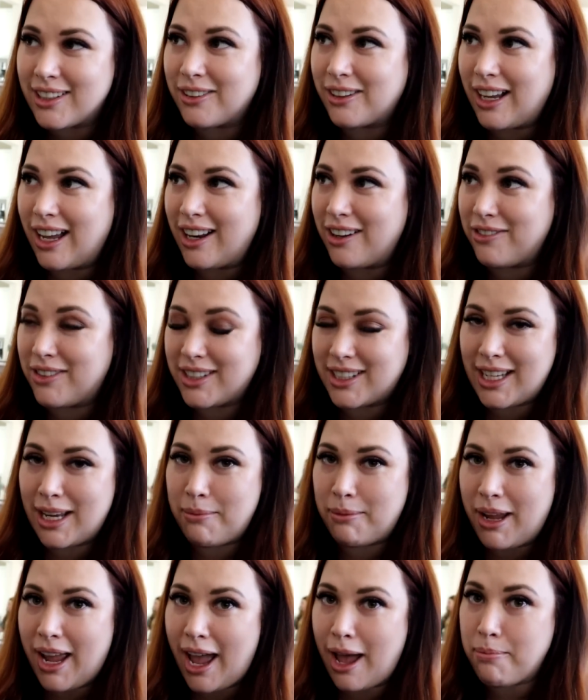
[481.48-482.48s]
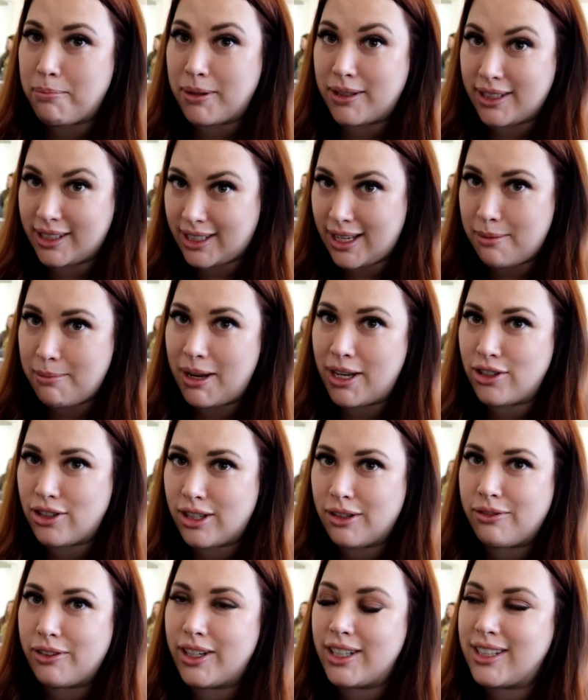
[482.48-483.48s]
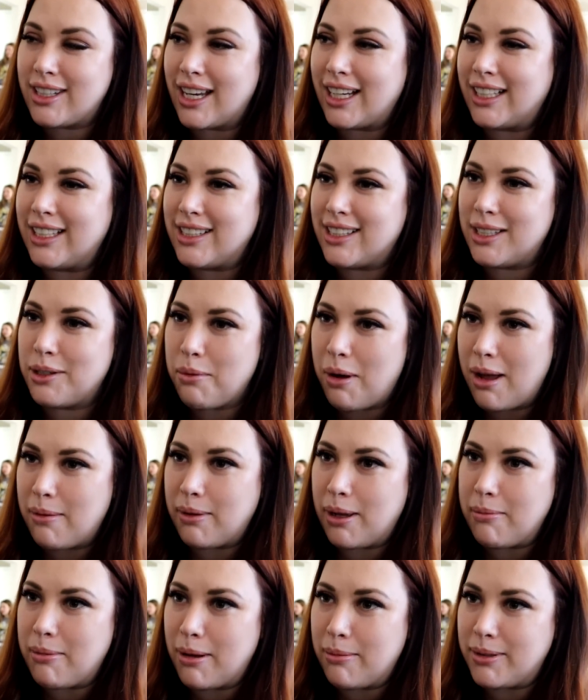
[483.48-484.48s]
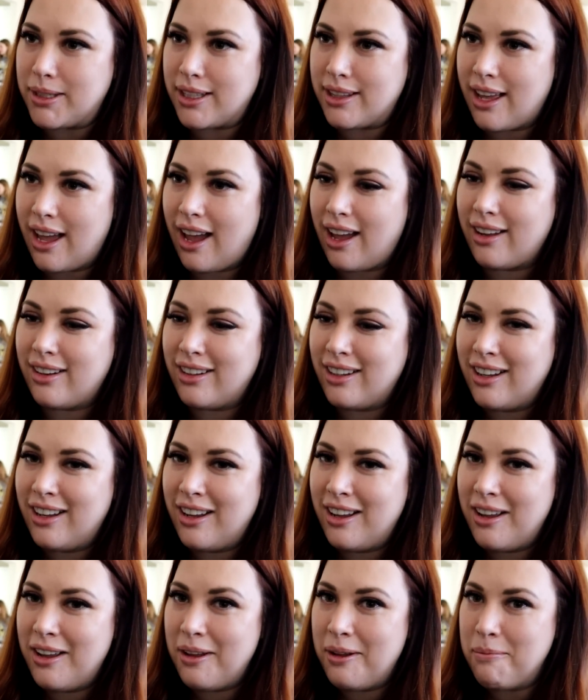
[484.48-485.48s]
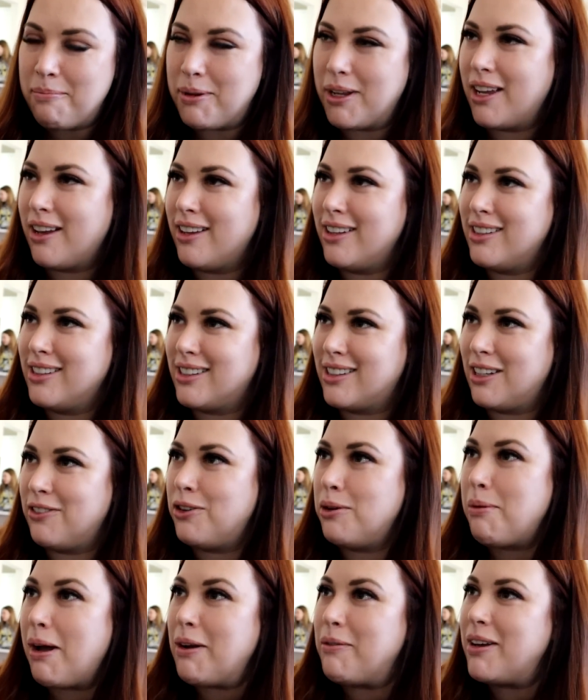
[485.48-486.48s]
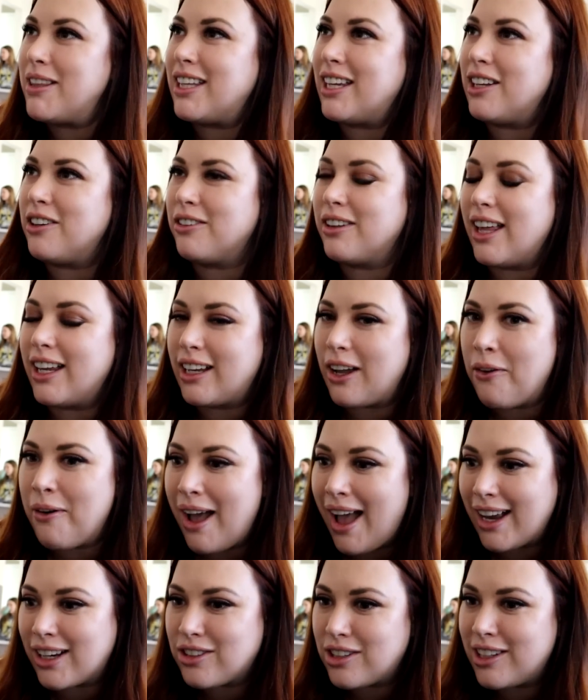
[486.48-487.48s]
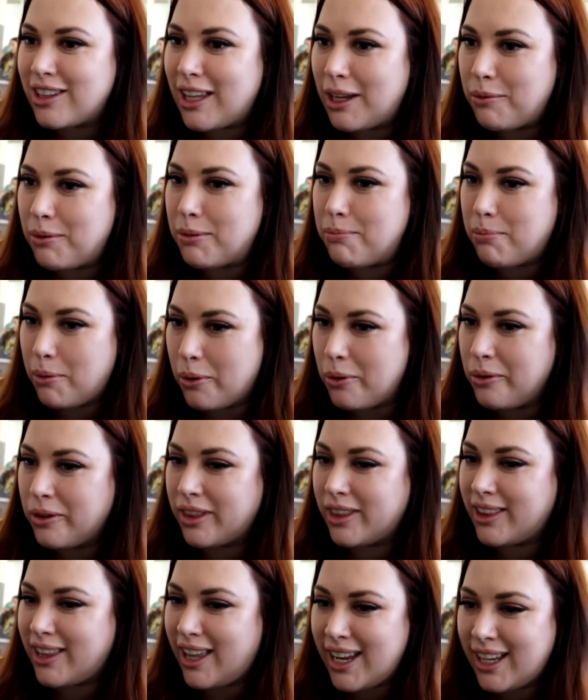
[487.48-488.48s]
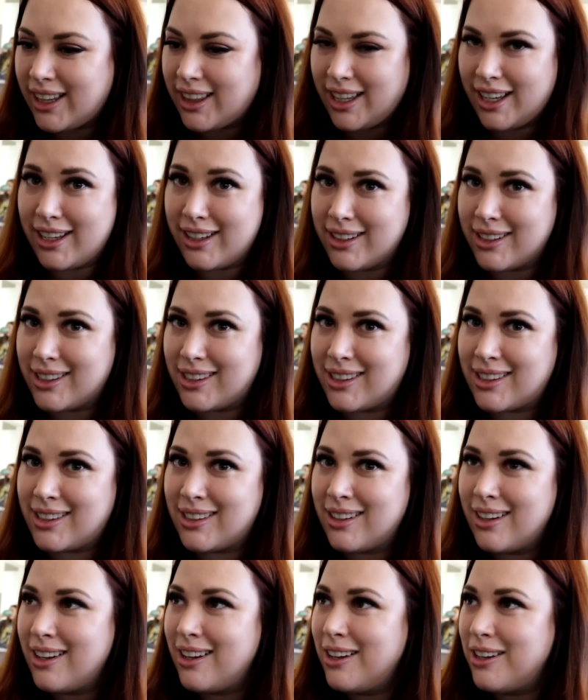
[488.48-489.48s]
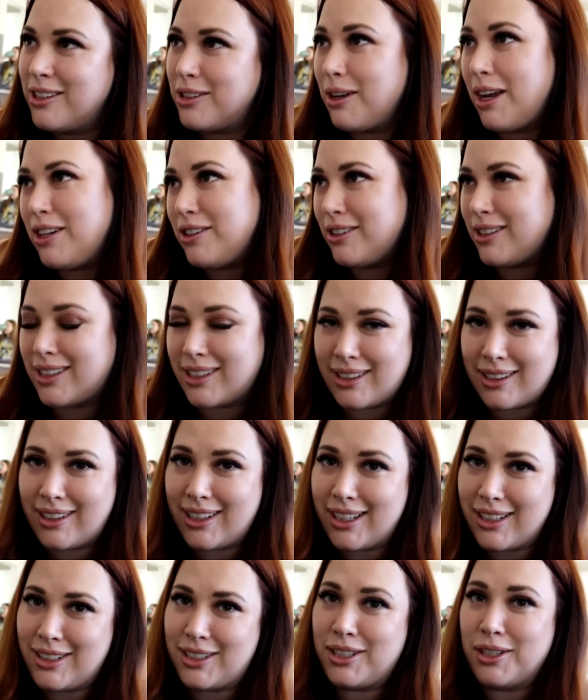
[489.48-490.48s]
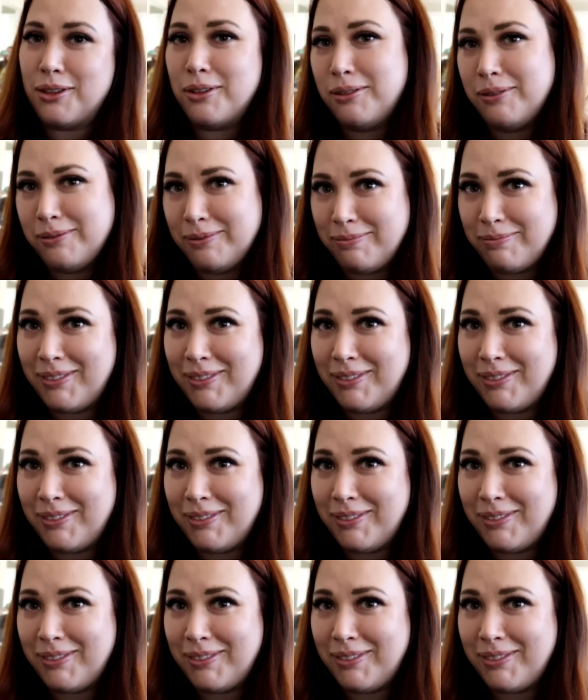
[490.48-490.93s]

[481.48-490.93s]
that are kind of the same gap and the same age difference, I can see why my mom did that. Because if you buy one thing and you're like, oh, actually they would both like this, so I just get two.